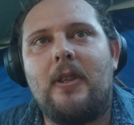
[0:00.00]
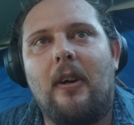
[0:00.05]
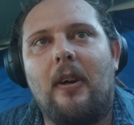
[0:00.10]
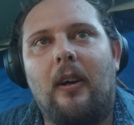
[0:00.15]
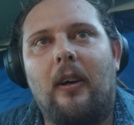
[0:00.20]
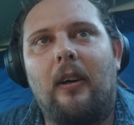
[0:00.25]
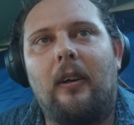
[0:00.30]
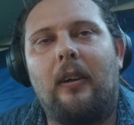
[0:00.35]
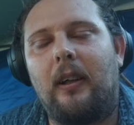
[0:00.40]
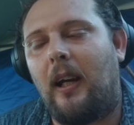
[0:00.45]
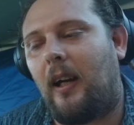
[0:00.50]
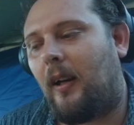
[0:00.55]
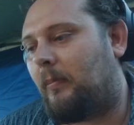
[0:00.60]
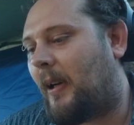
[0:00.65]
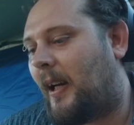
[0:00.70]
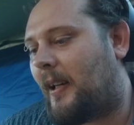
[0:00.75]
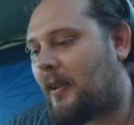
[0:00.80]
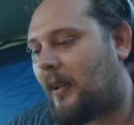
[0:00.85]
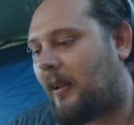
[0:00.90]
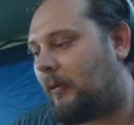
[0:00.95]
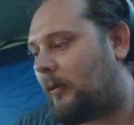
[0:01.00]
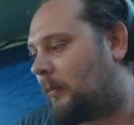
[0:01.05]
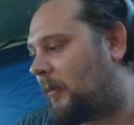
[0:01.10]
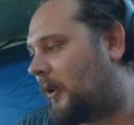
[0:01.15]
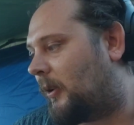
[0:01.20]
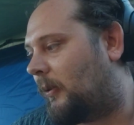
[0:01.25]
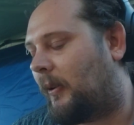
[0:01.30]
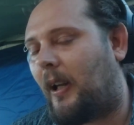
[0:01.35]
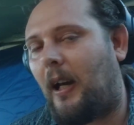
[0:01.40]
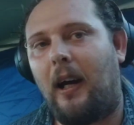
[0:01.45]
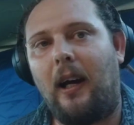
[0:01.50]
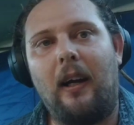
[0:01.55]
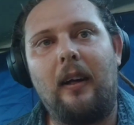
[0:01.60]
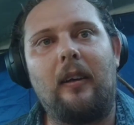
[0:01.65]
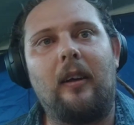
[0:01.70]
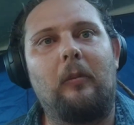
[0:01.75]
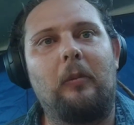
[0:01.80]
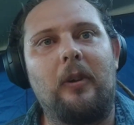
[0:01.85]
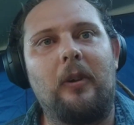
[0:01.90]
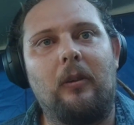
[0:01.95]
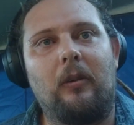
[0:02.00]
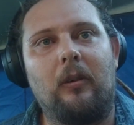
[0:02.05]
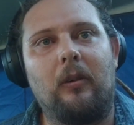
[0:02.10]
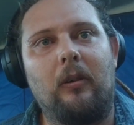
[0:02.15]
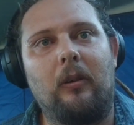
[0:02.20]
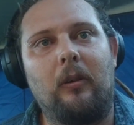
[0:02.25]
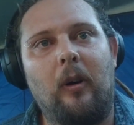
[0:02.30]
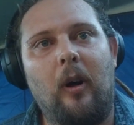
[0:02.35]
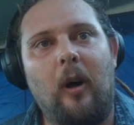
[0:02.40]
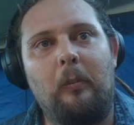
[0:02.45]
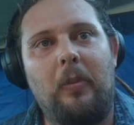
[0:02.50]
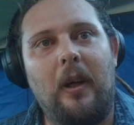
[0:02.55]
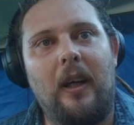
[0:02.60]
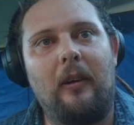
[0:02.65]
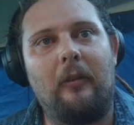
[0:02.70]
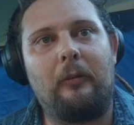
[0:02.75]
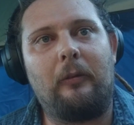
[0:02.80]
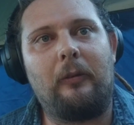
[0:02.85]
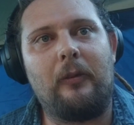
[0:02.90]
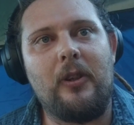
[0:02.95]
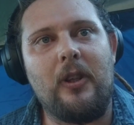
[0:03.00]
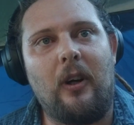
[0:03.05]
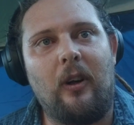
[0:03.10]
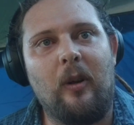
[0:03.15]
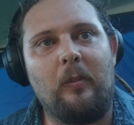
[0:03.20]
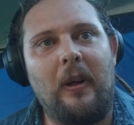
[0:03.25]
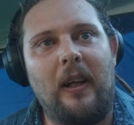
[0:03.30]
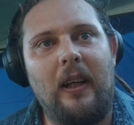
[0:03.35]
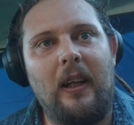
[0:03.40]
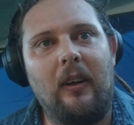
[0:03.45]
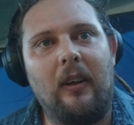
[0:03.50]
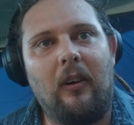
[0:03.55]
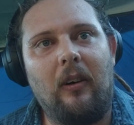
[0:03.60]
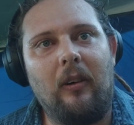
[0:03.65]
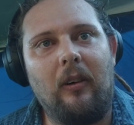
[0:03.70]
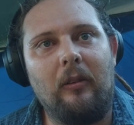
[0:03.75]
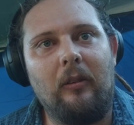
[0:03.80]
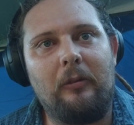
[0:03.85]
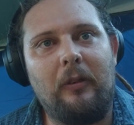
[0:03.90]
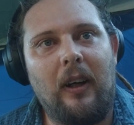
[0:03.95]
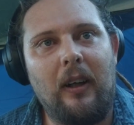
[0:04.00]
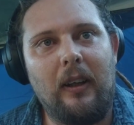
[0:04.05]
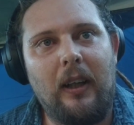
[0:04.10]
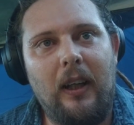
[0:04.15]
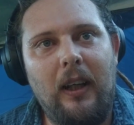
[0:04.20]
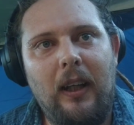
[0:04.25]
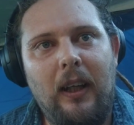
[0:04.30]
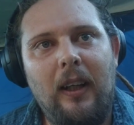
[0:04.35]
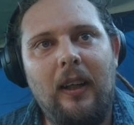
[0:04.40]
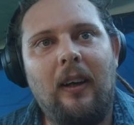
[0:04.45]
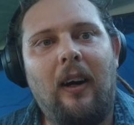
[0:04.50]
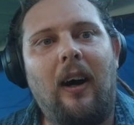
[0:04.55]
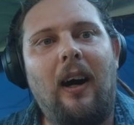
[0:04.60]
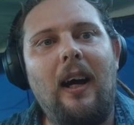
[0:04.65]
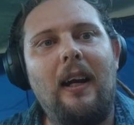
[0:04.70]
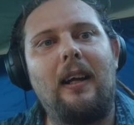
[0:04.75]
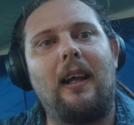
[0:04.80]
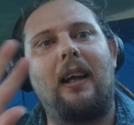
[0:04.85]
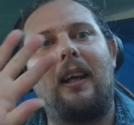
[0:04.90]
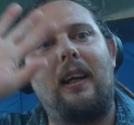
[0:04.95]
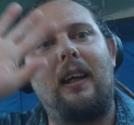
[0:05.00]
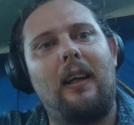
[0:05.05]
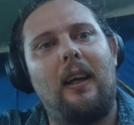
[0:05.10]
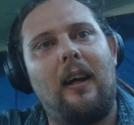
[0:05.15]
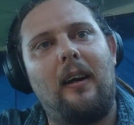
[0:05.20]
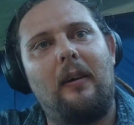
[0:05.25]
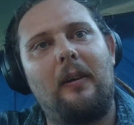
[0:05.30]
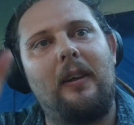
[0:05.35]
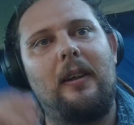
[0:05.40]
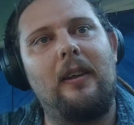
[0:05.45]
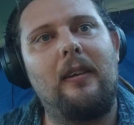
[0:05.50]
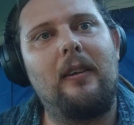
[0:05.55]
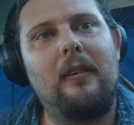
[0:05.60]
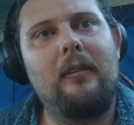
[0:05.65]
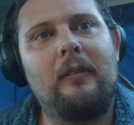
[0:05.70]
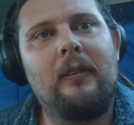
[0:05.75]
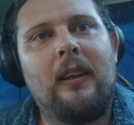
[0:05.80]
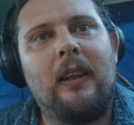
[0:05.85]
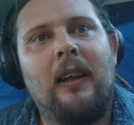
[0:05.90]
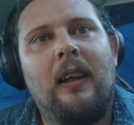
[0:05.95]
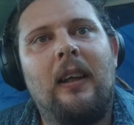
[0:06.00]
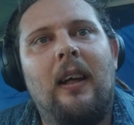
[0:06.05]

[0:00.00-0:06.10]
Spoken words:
so, yeah, basically we'll be doing that, and then we do a beef Scallopini on Funghi. Hi, Nettie, how are you?